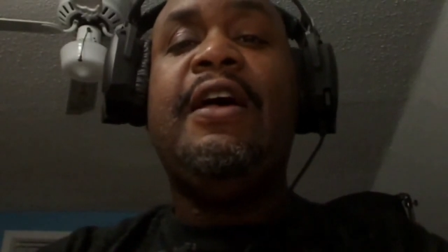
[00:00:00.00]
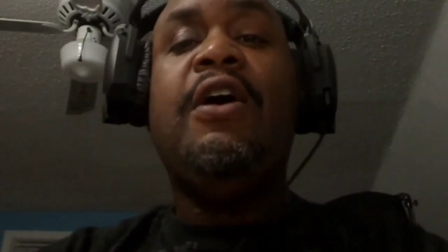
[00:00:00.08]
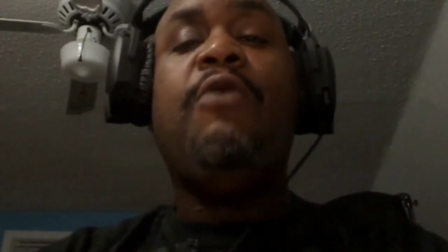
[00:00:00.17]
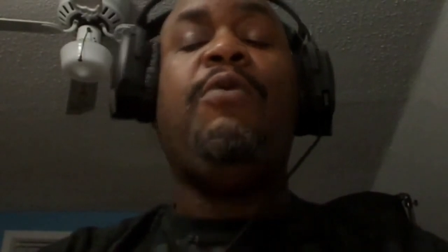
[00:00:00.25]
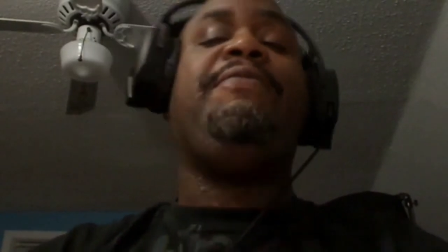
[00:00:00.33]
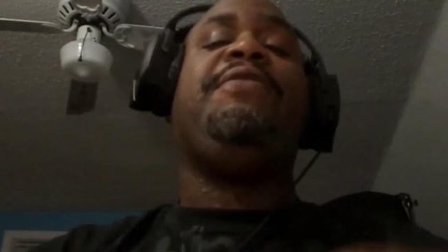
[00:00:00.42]

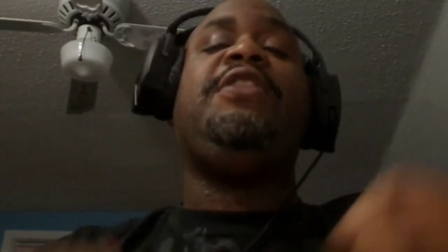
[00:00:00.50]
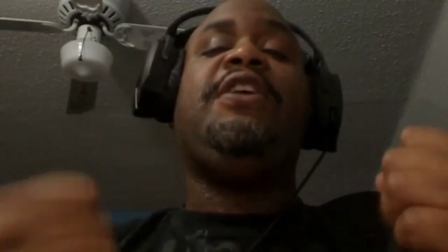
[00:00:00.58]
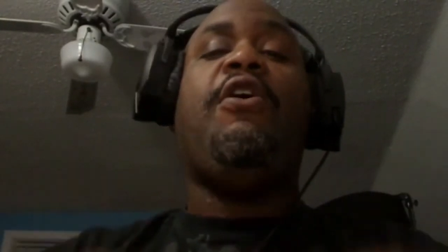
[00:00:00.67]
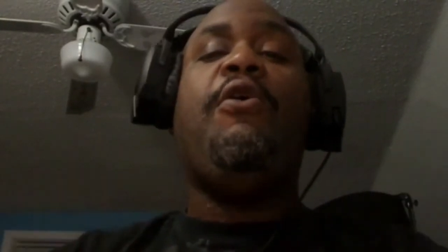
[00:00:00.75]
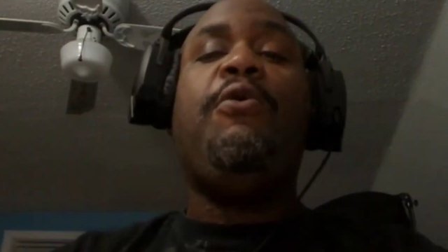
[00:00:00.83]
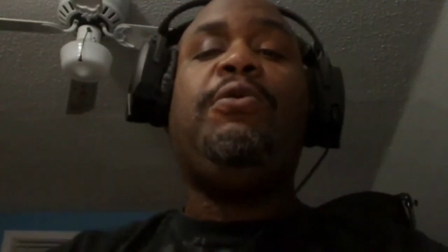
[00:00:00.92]
We were the
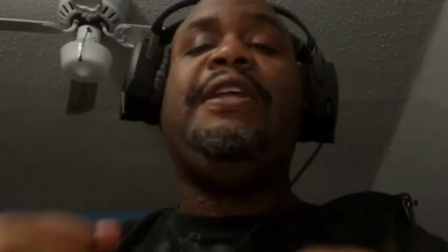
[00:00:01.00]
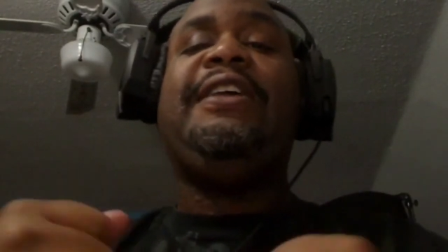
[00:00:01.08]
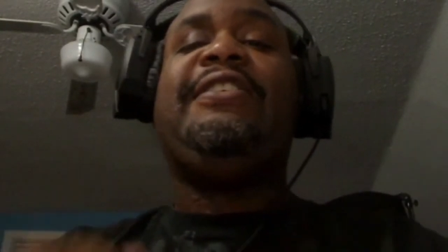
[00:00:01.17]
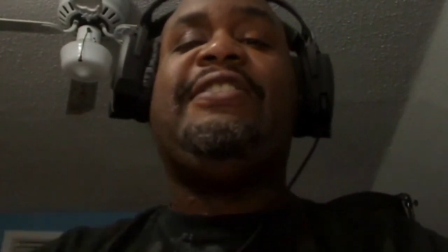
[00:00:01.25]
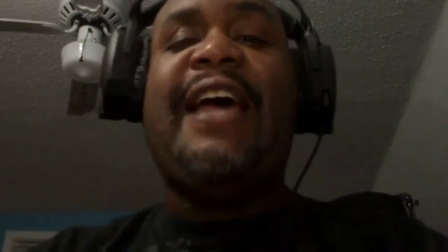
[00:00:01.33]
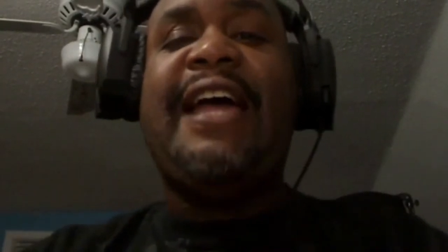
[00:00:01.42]
only
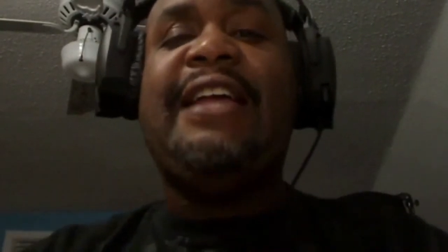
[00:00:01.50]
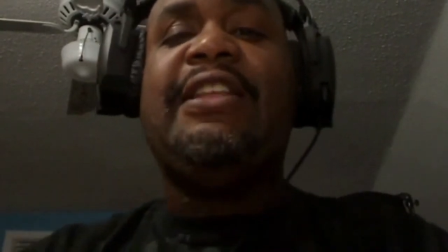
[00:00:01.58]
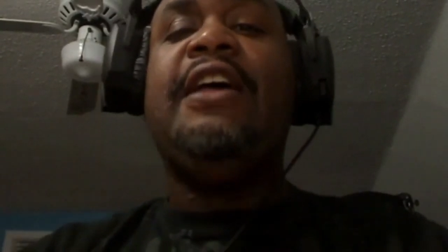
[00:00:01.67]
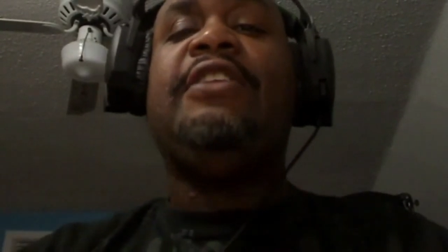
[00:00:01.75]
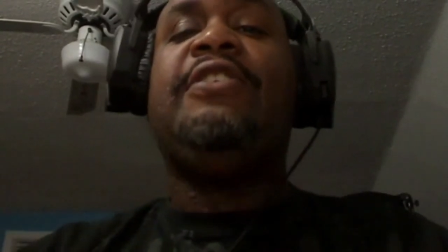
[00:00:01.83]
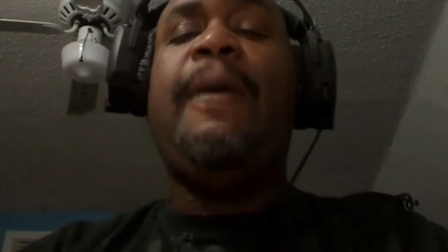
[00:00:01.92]
site
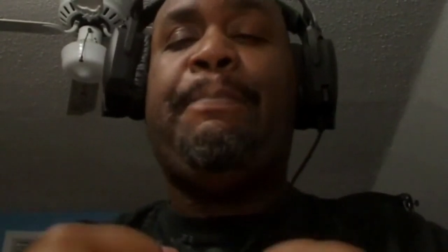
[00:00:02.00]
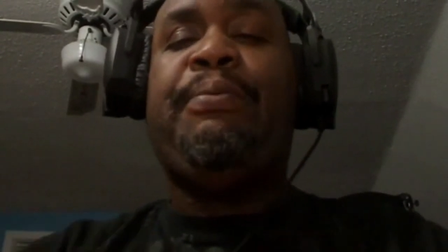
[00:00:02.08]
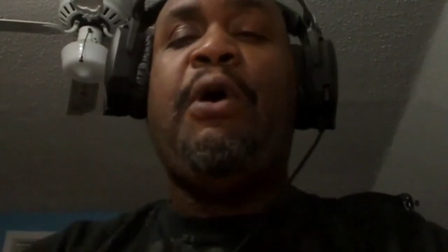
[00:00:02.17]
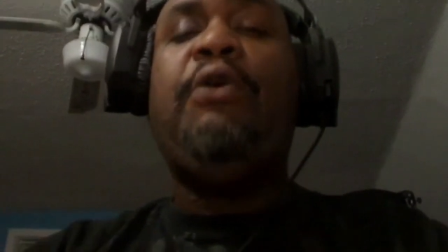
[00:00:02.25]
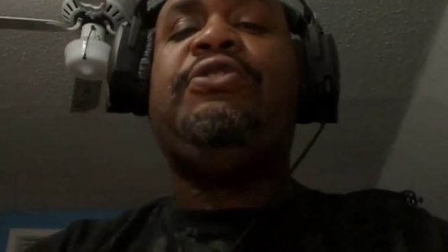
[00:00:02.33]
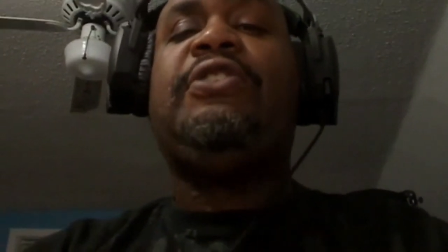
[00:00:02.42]
to
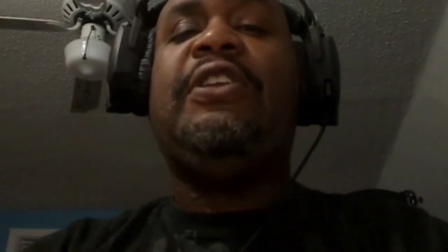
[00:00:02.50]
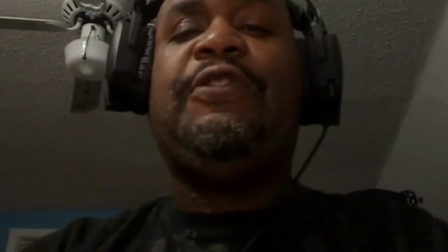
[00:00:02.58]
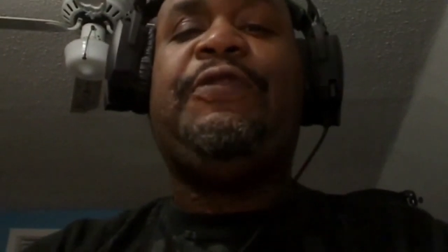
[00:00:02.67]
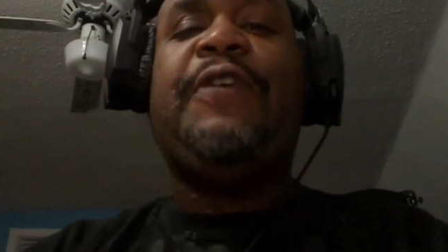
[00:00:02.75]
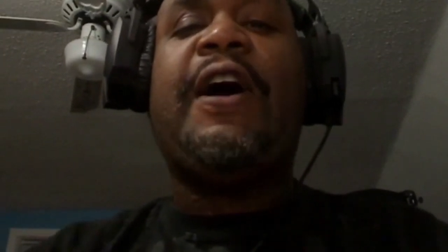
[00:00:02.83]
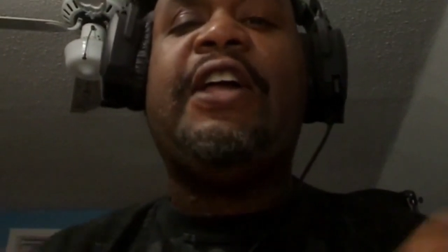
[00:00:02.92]
post this
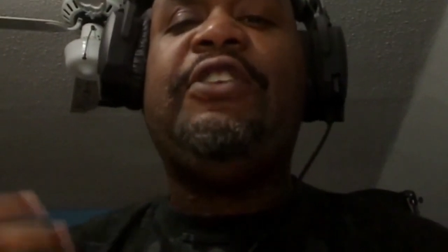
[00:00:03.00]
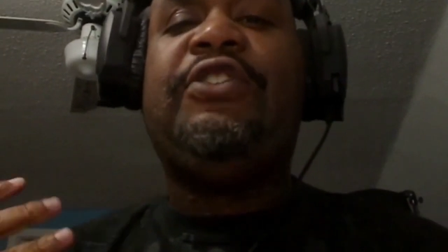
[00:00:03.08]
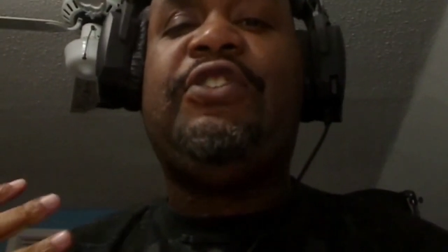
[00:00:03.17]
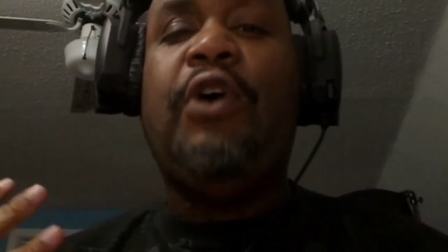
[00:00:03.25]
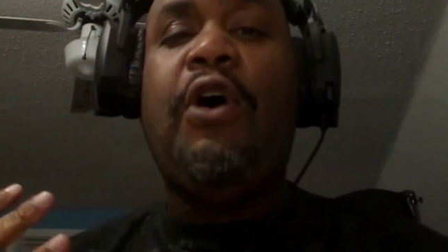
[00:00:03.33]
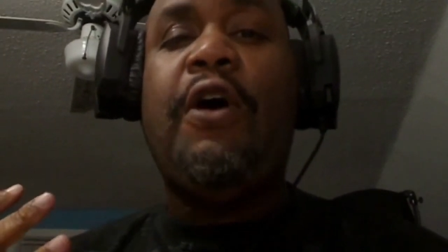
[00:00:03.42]
fucking
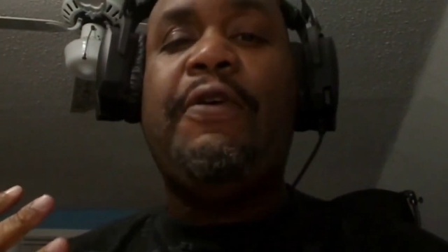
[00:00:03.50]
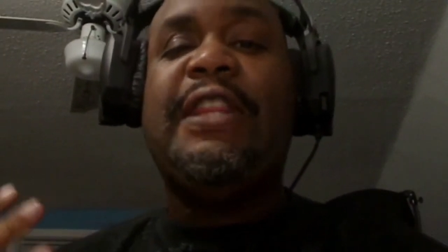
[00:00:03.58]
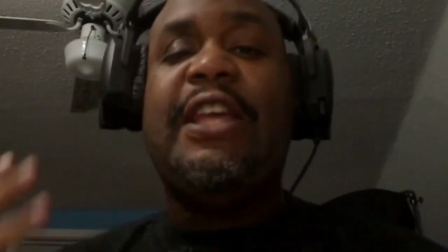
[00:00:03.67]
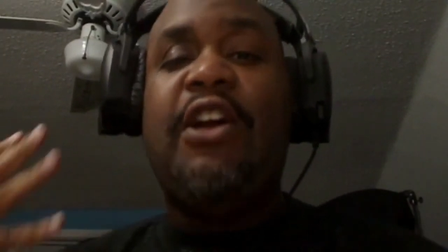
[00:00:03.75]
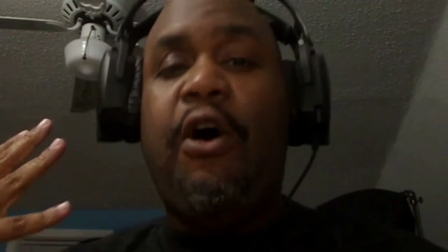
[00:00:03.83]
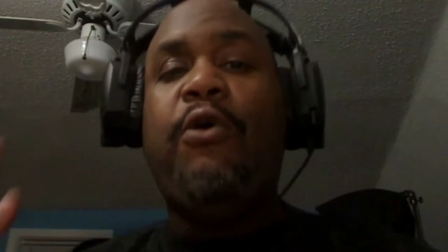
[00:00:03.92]
story,
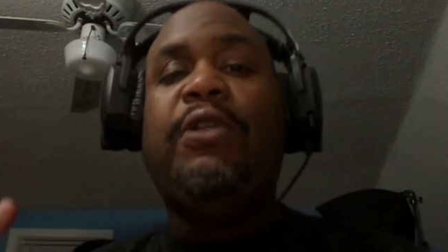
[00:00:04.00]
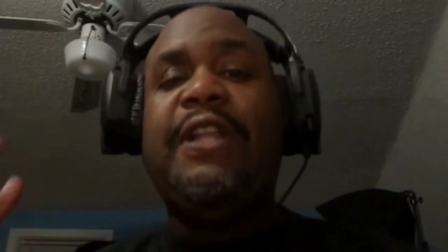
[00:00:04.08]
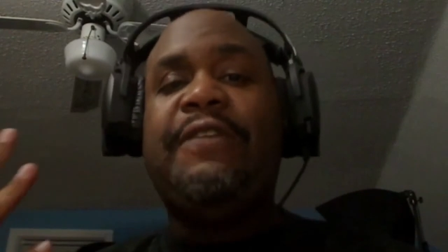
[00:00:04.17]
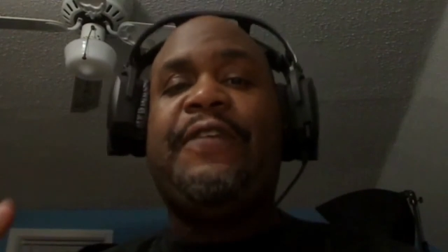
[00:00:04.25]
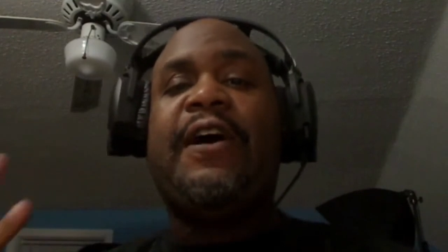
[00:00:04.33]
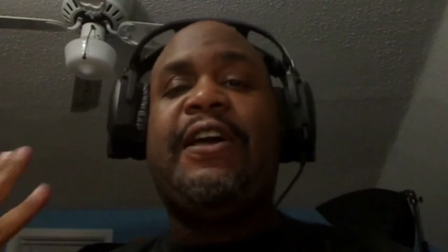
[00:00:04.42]
the only
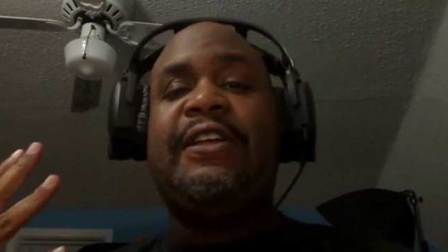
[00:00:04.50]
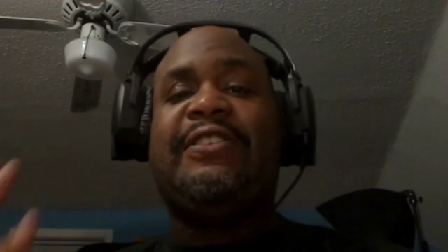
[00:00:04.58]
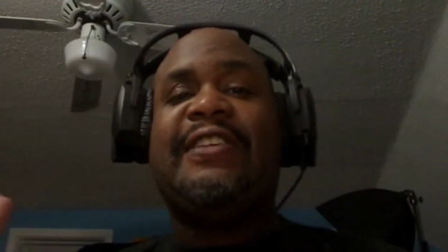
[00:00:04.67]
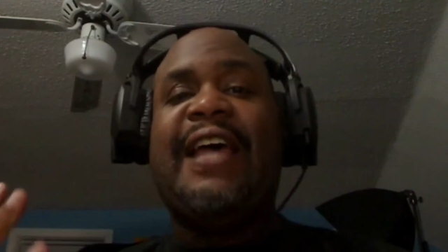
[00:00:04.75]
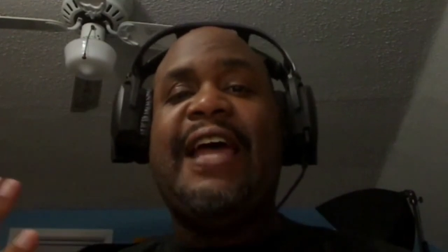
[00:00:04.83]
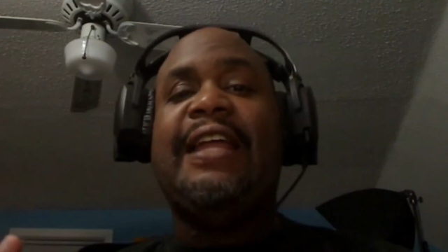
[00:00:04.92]
fucking
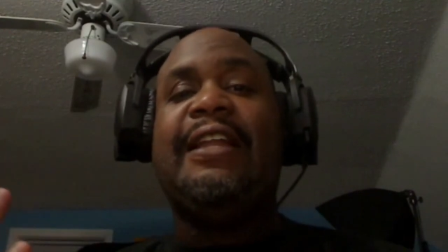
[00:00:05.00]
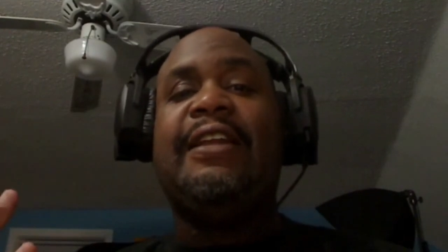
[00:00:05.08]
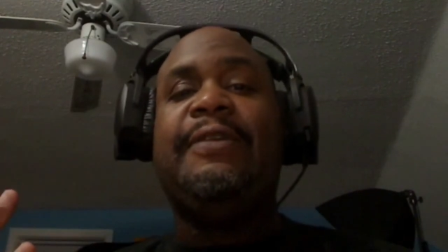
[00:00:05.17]
site